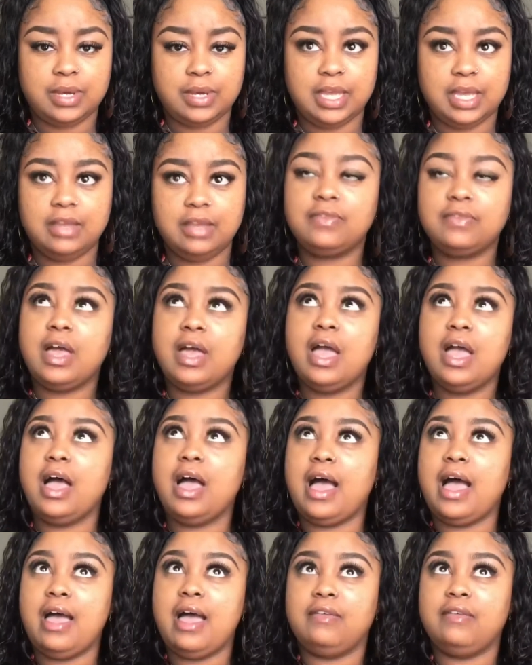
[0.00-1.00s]
Wave.
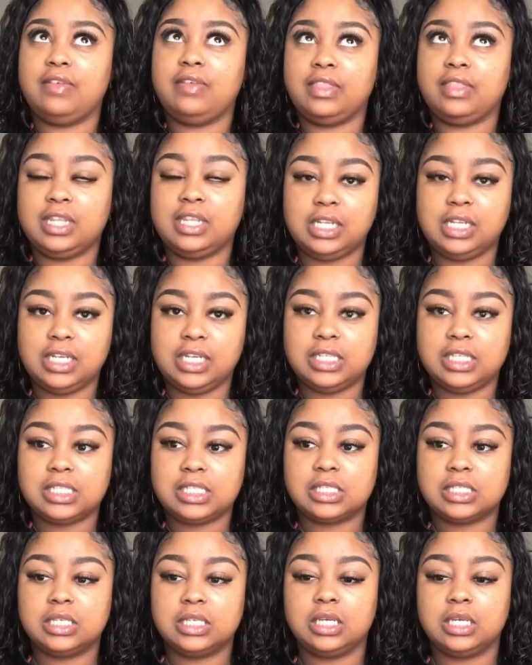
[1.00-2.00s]
I have in the
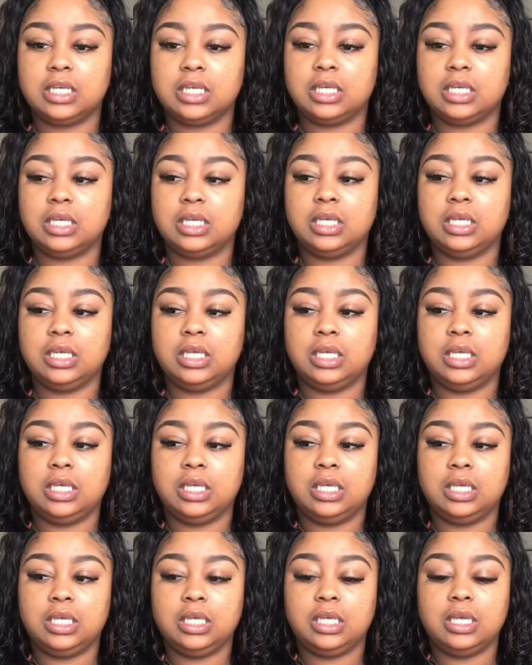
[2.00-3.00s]
lengths
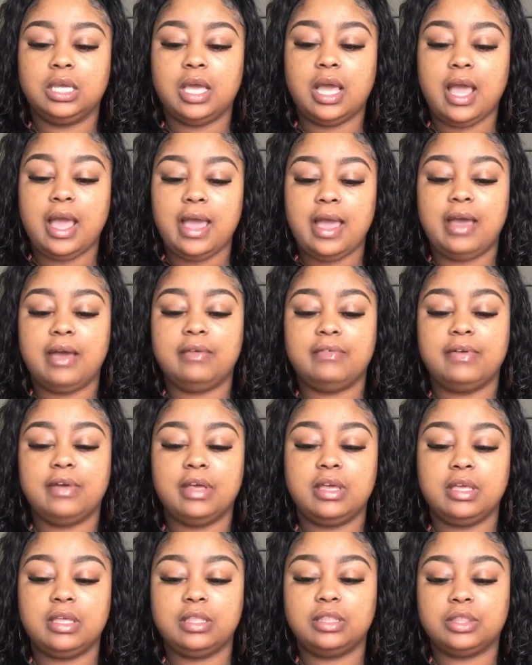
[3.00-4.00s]
I have
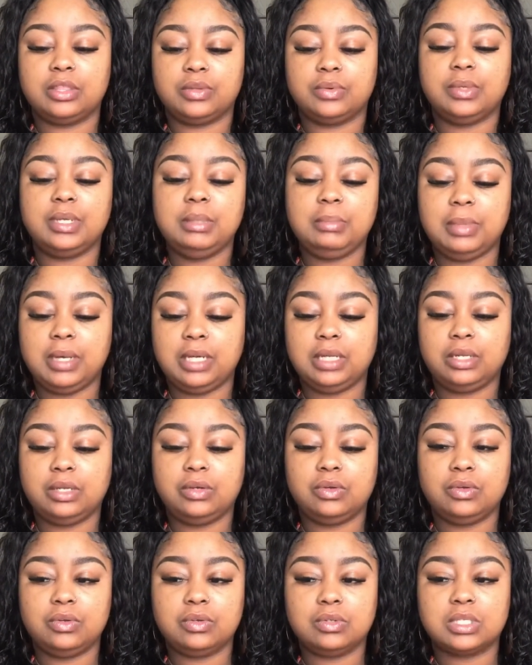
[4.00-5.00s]
three
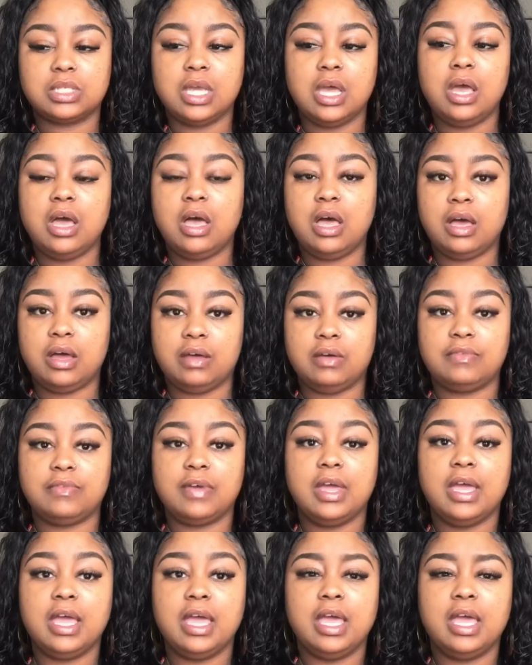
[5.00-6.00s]
bundles of,
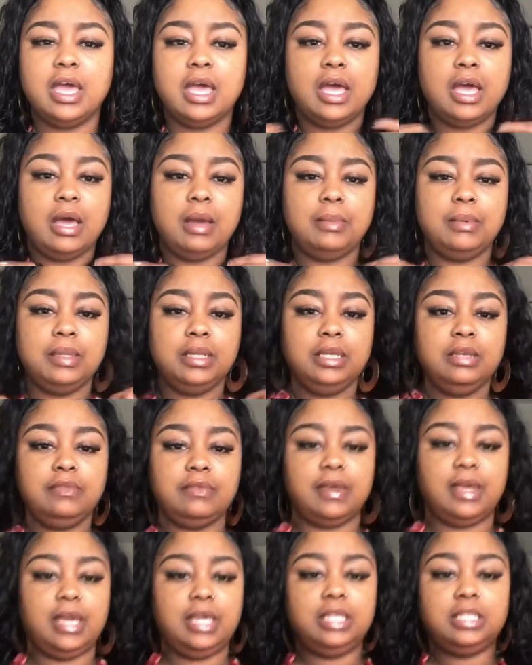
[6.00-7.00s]
I believe
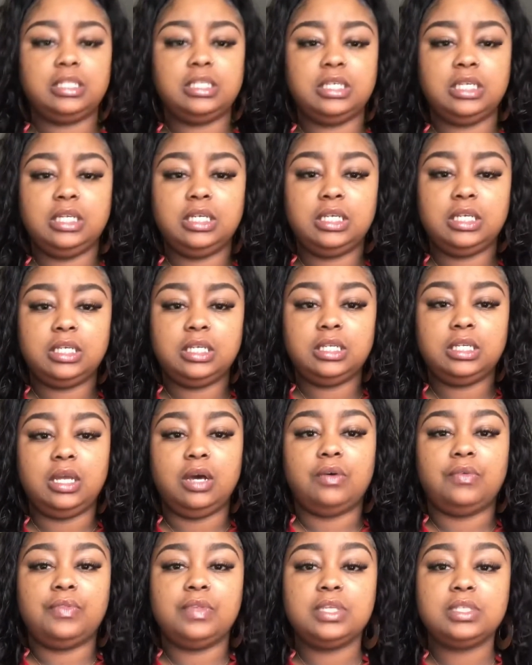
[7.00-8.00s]
18,
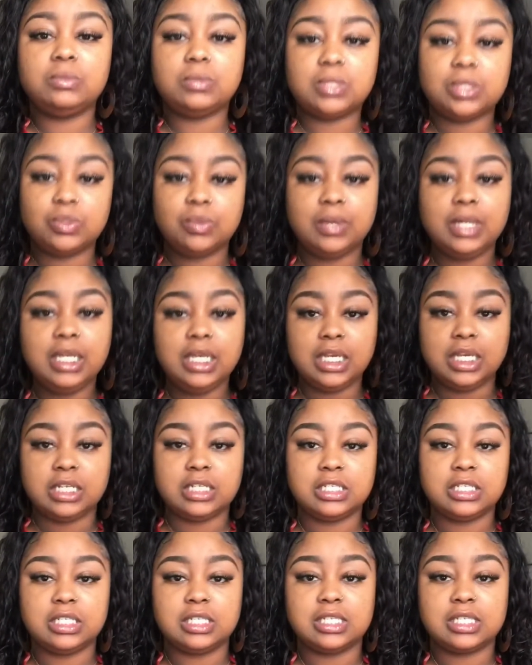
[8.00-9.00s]
no, this was 20
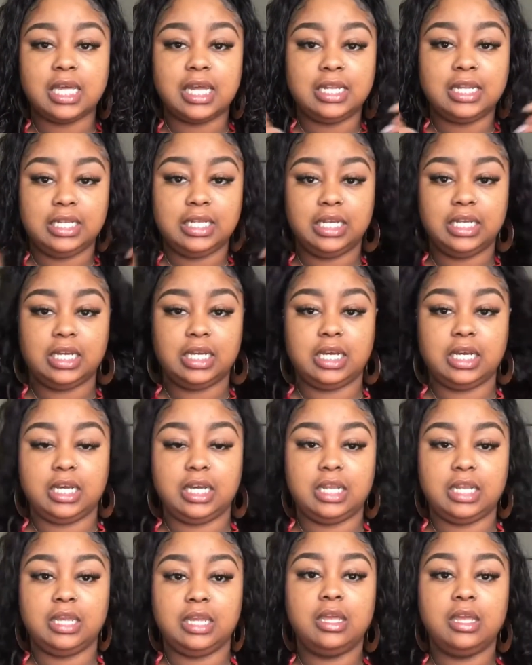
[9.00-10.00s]
inches. I did
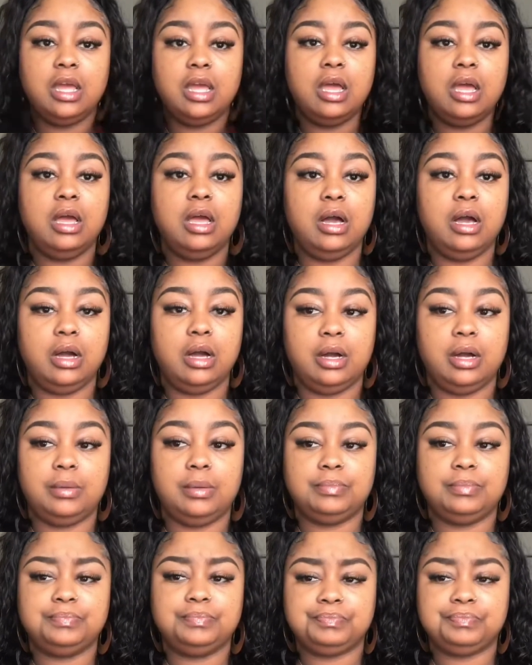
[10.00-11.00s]
cut it.
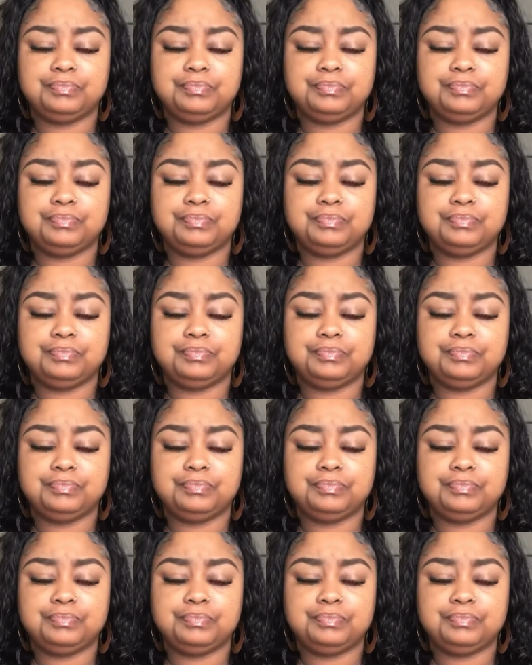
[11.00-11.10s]
Um,